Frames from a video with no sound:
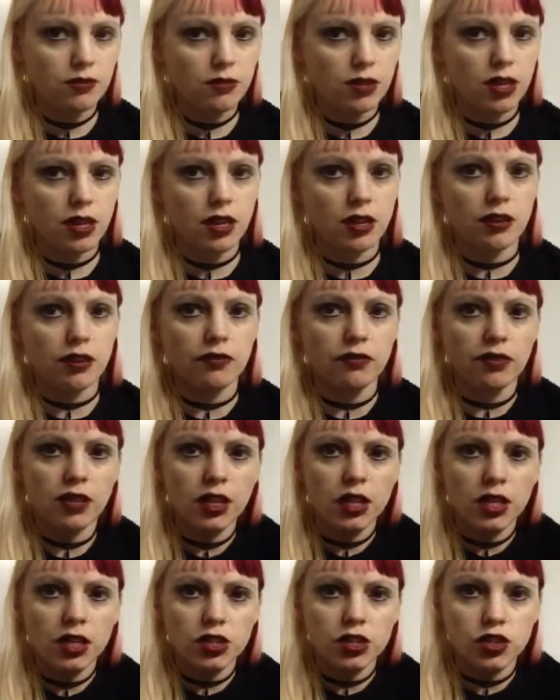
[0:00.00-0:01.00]
We have
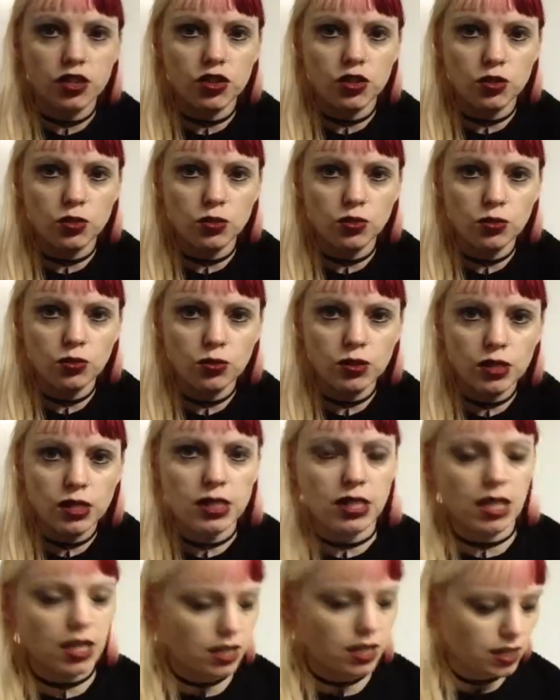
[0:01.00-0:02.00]

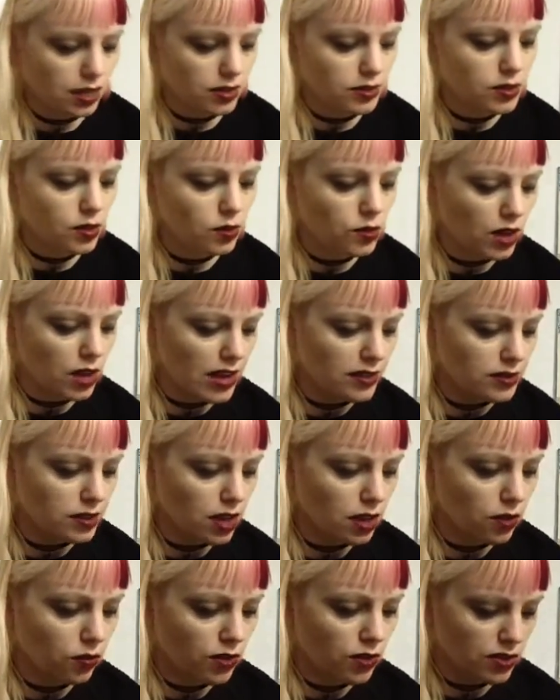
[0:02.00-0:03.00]
Zeus. So that's
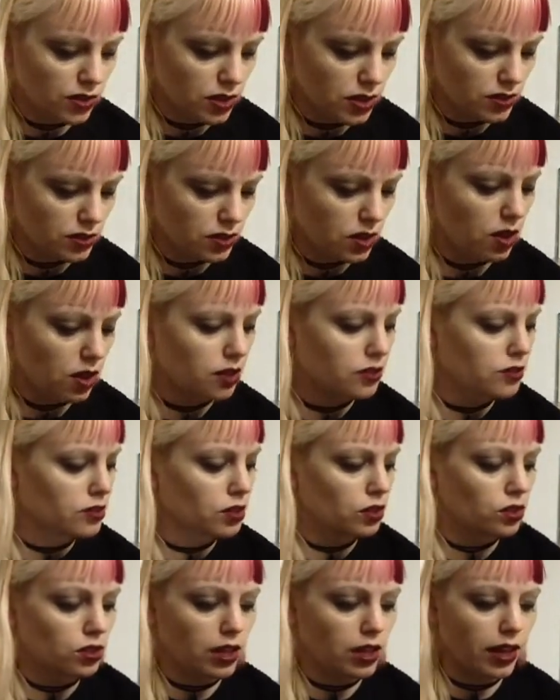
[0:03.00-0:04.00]
kind of what these cards
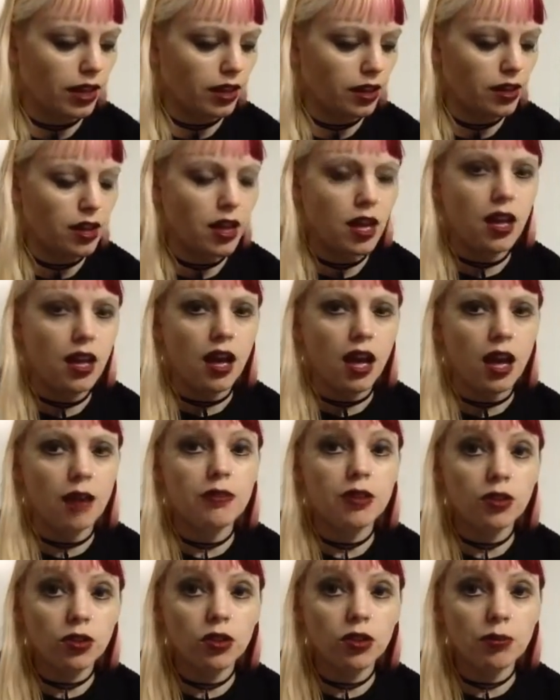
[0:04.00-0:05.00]
look like.
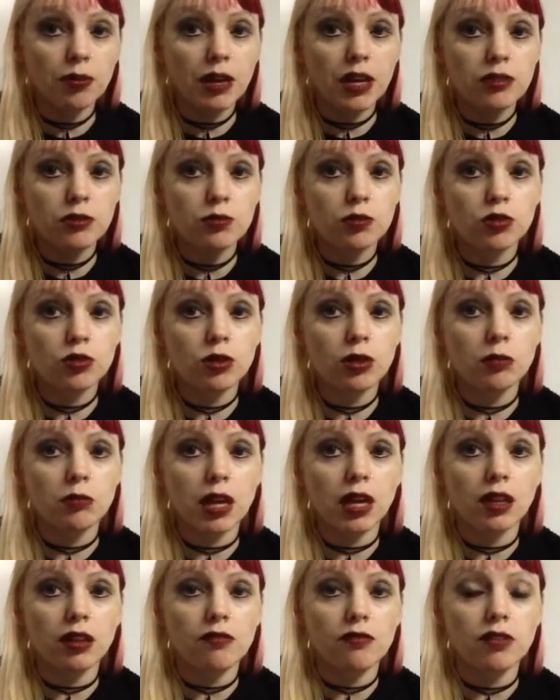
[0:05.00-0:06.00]
They're a good balance between
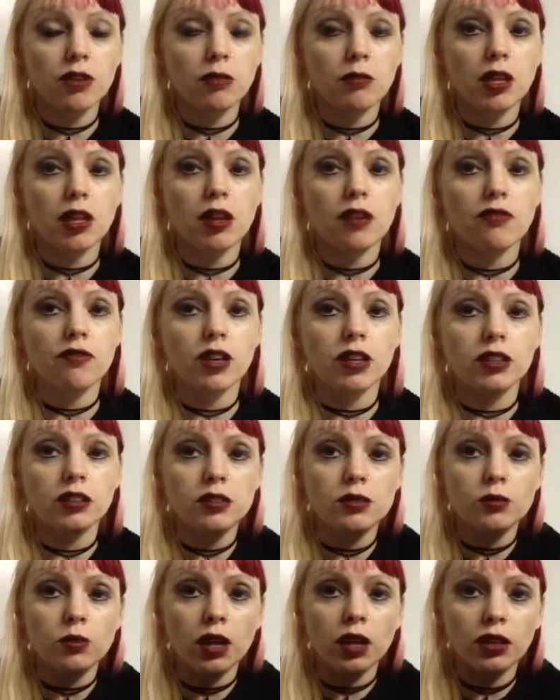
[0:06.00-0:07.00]
male and female, I find,
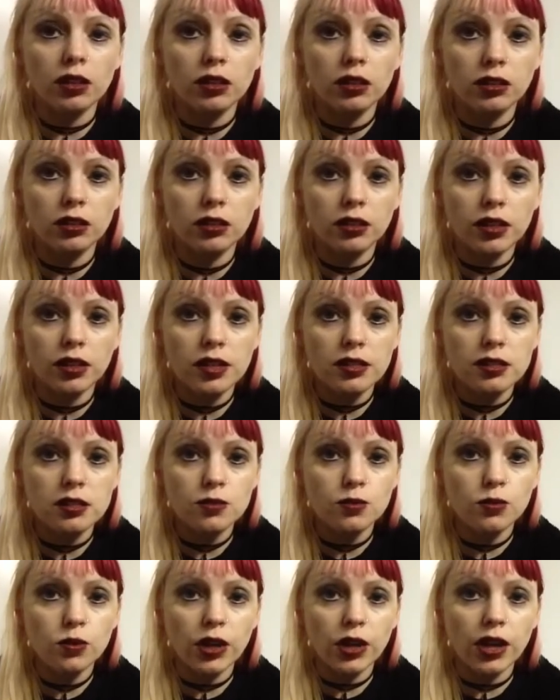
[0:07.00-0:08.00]
as well.
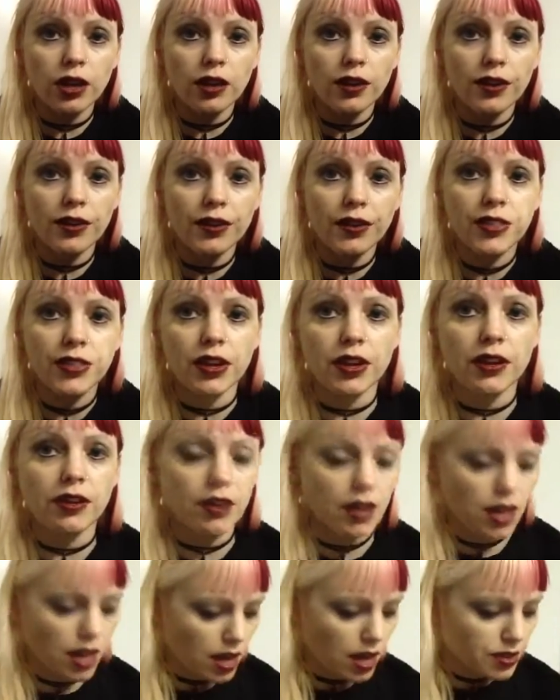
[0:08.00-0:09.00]
That's Rhea there.
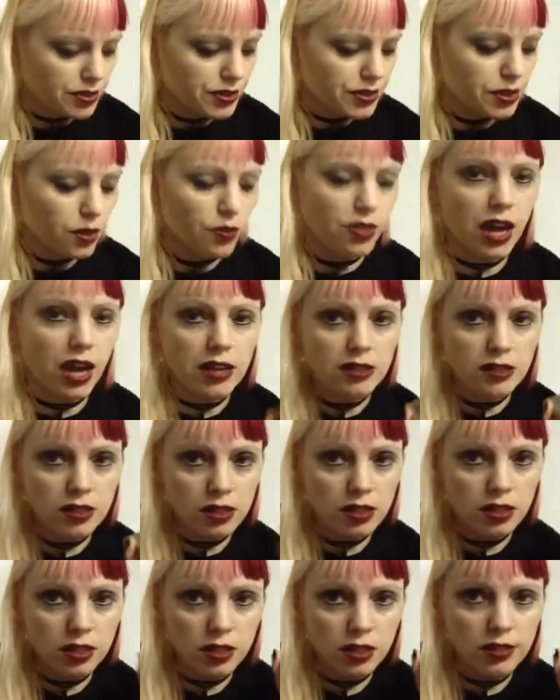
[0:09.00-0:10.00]
So that's
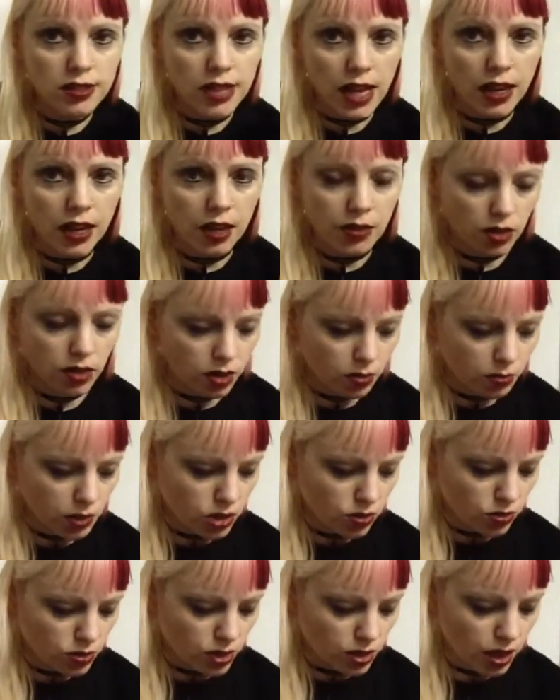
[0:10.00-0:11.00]
the deck I'm going to be
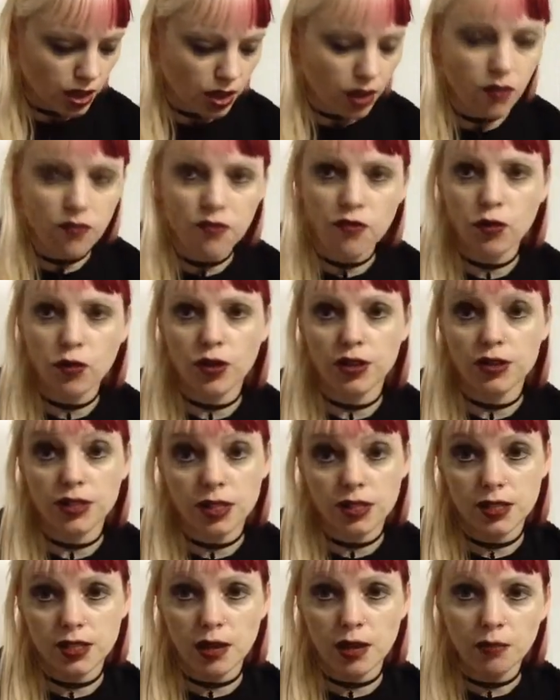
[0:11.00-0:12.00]
using for
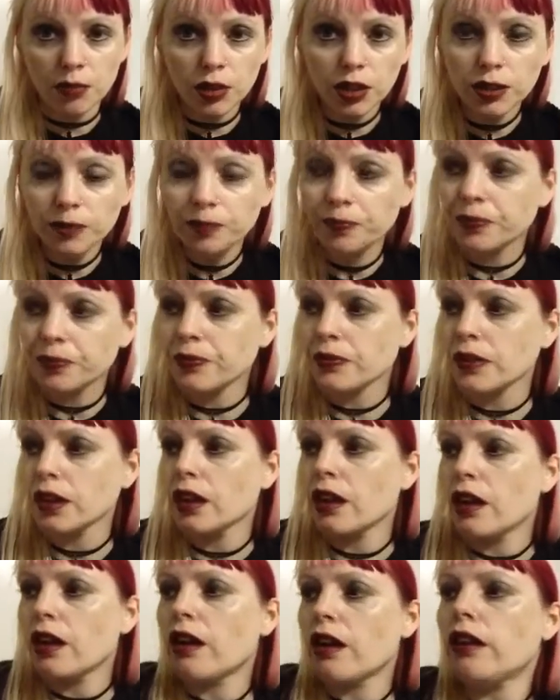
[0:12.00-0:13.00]
December.
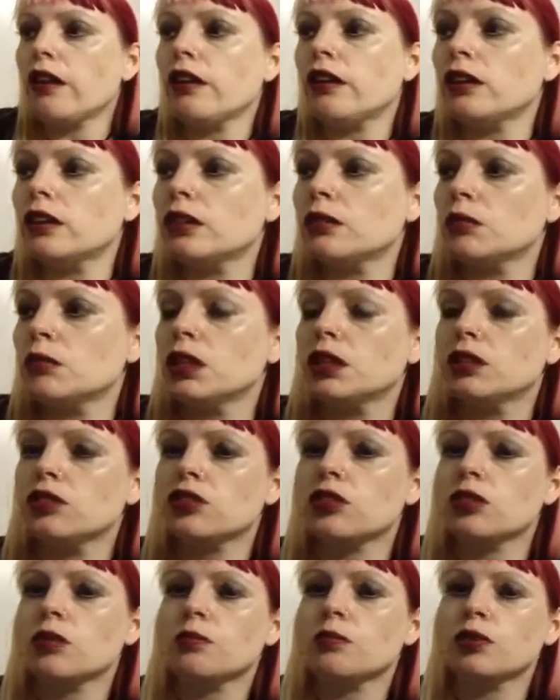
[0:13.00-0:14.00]

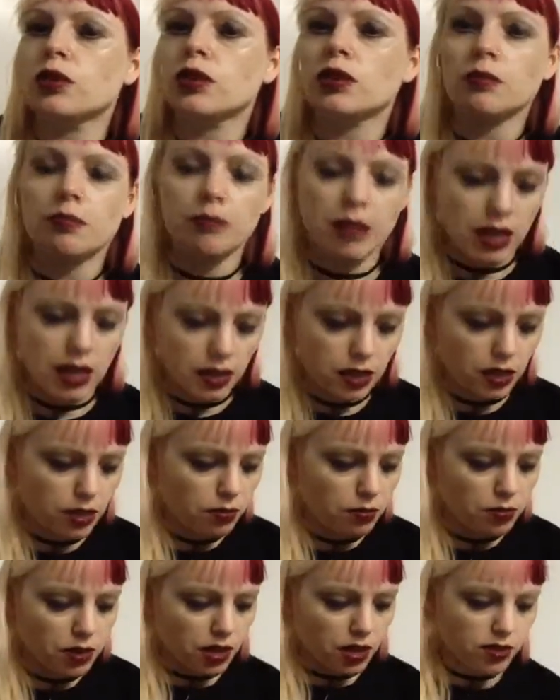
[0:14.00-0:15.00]
Just going to put her back
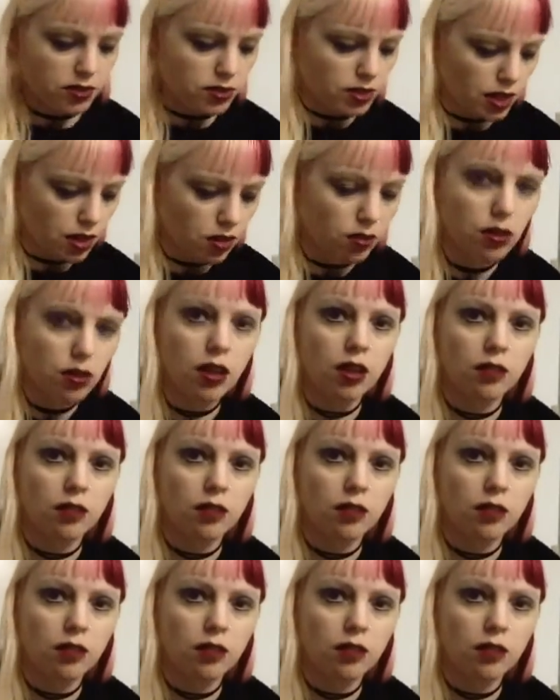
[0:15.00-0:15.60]
in fix there.